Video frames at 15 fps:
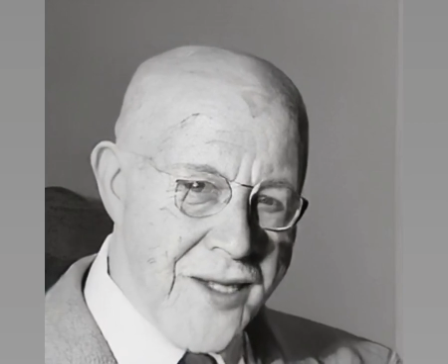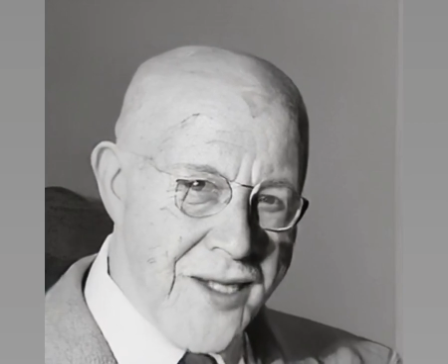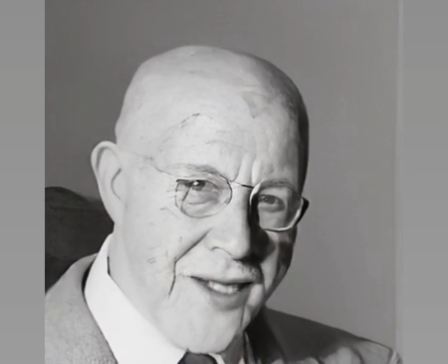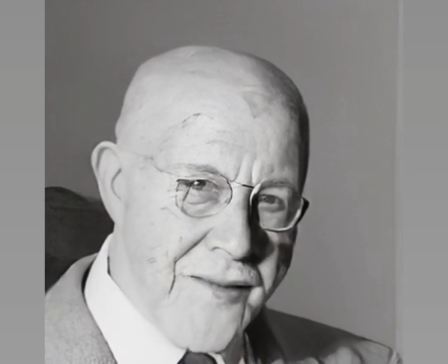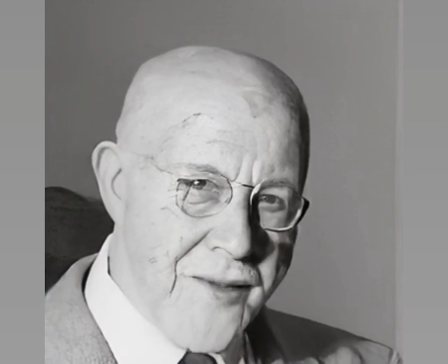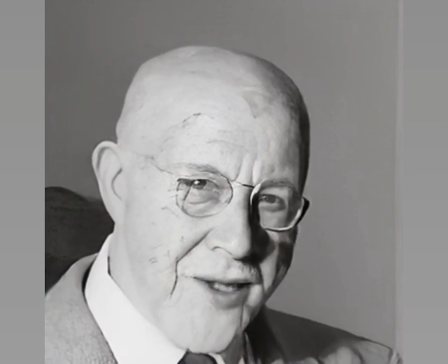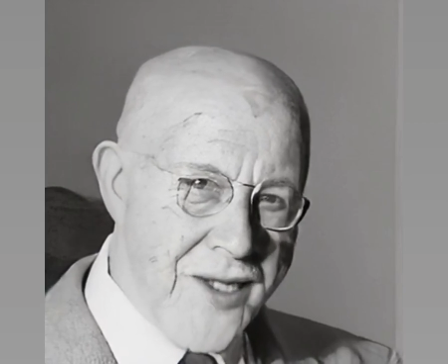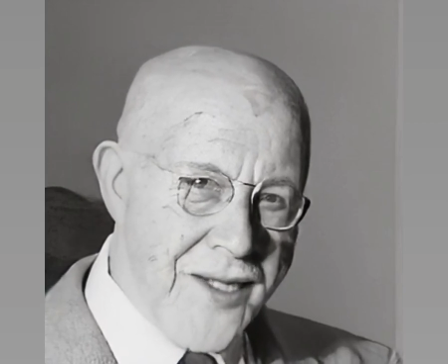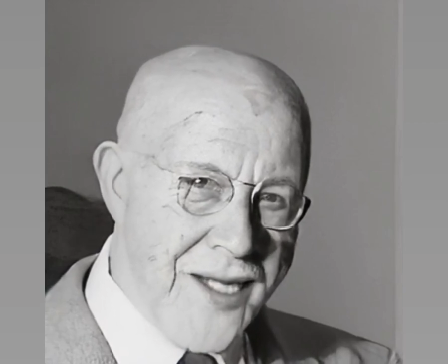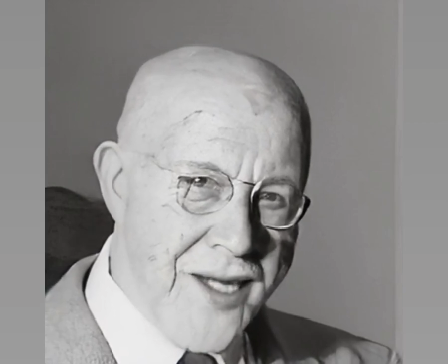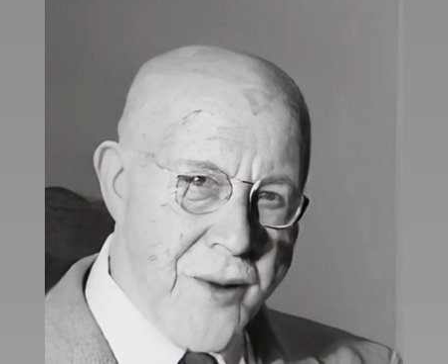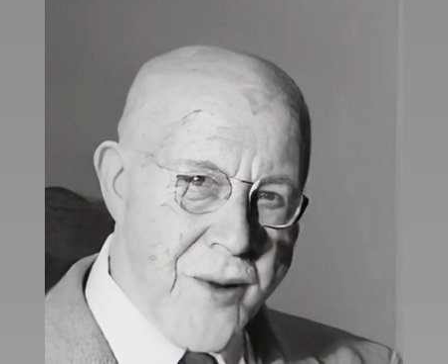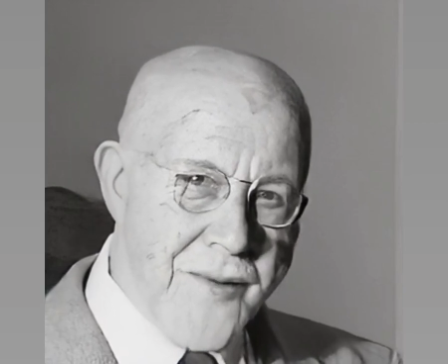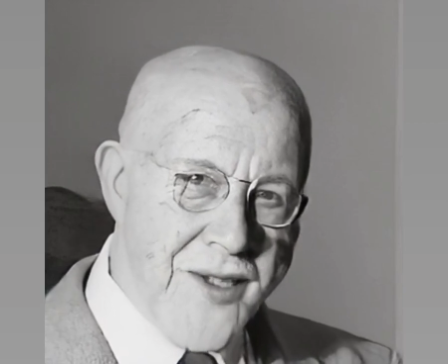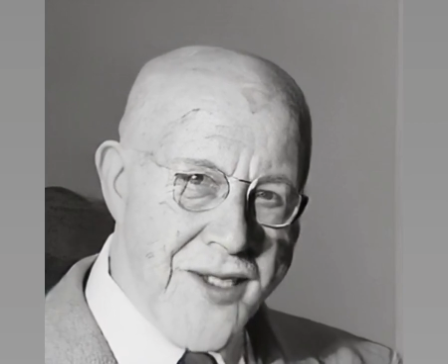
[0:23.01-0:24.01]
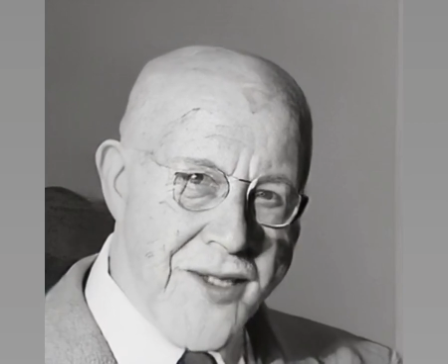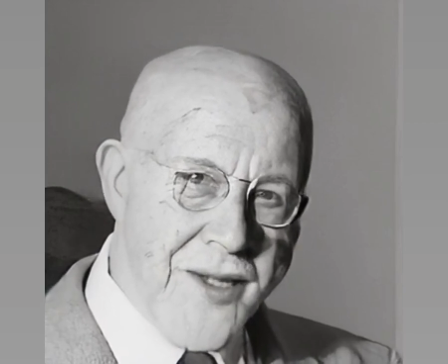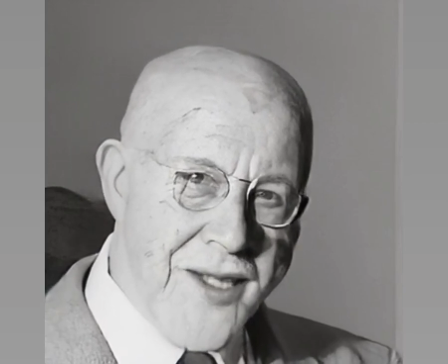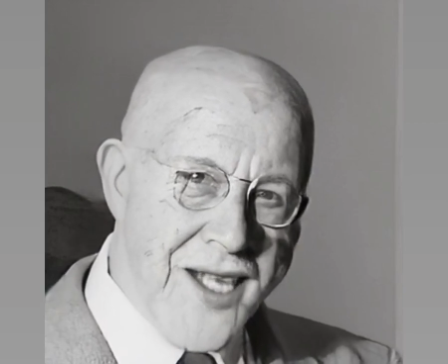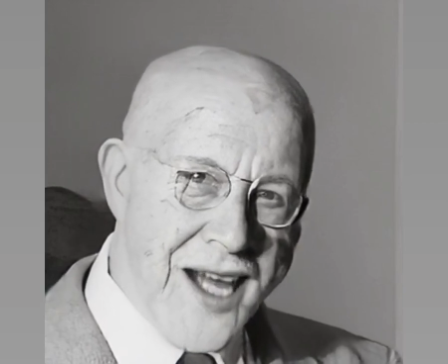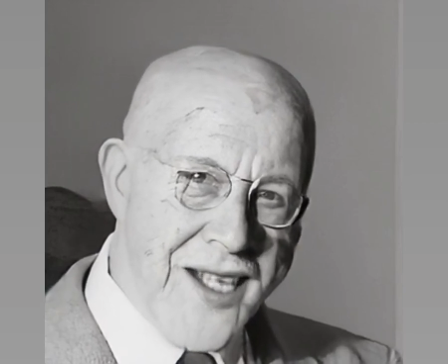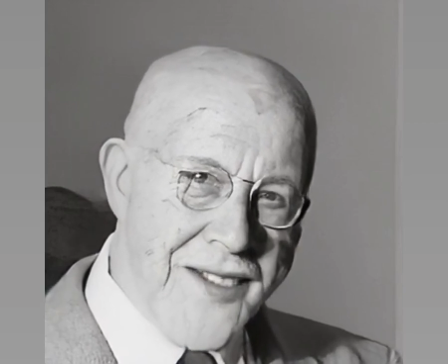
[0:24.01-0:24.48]
to divert the
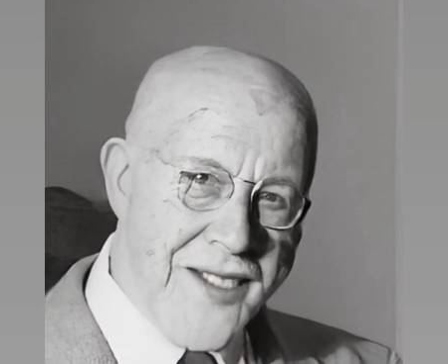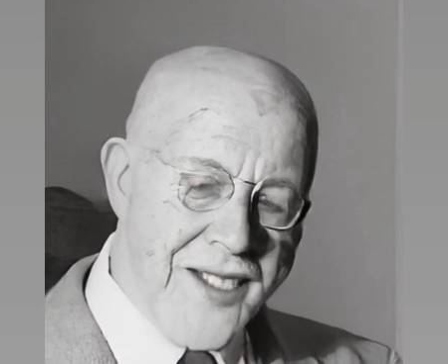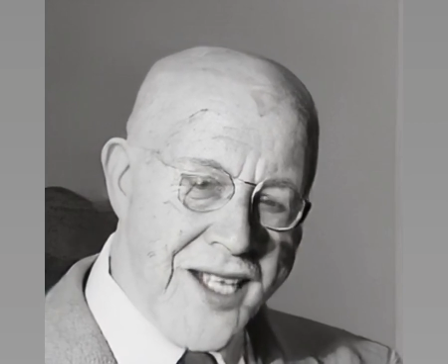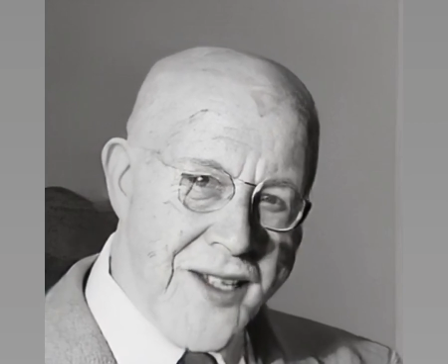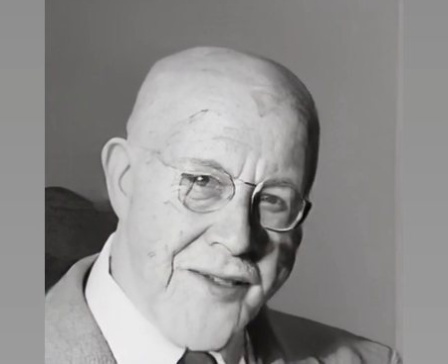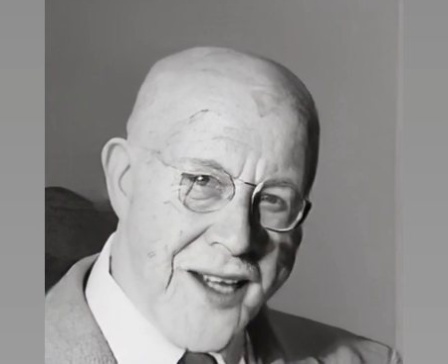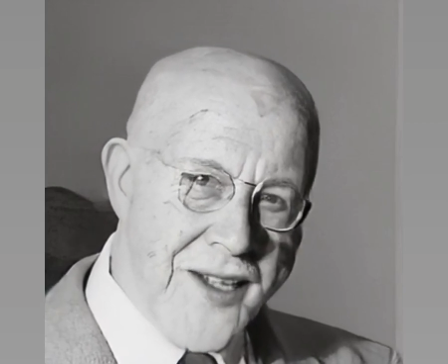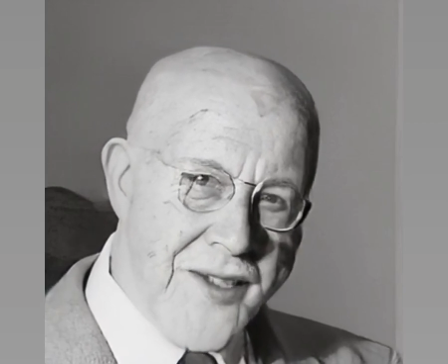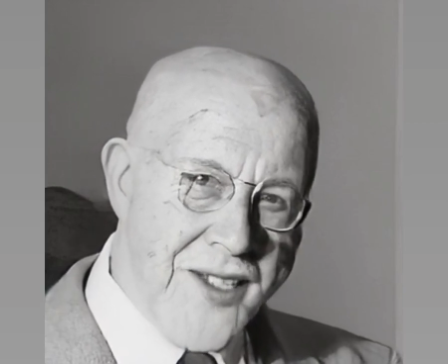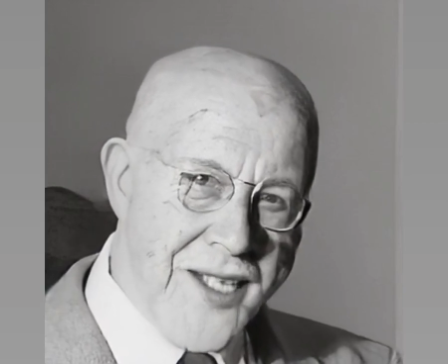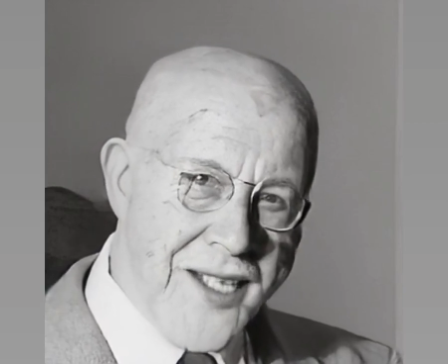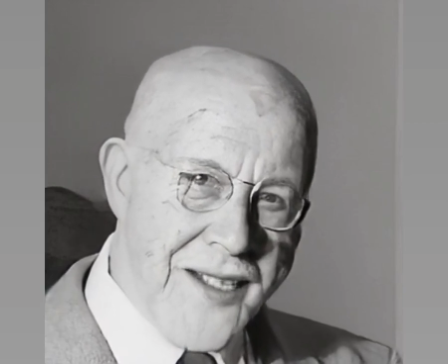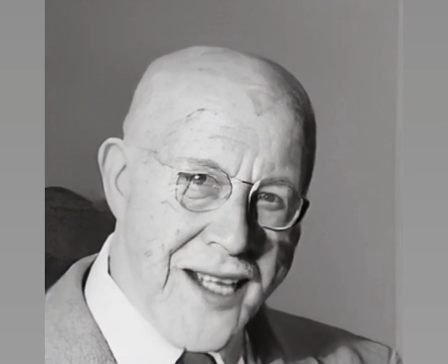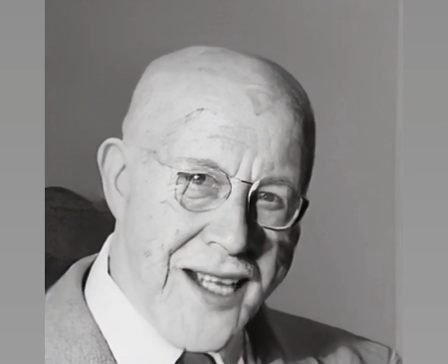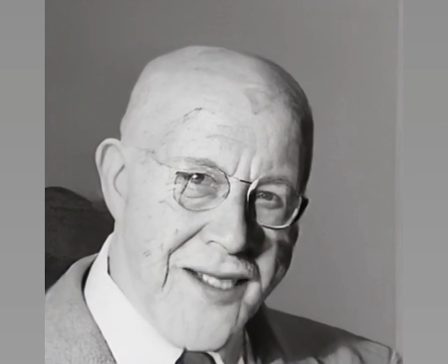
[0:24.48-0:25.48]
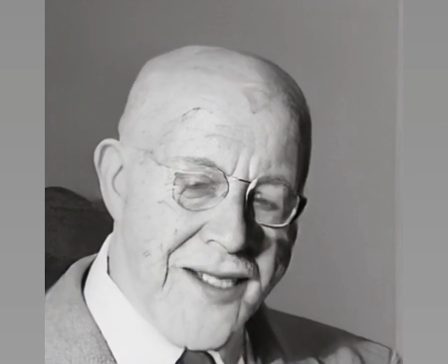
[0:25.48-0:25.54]
universal constant of energy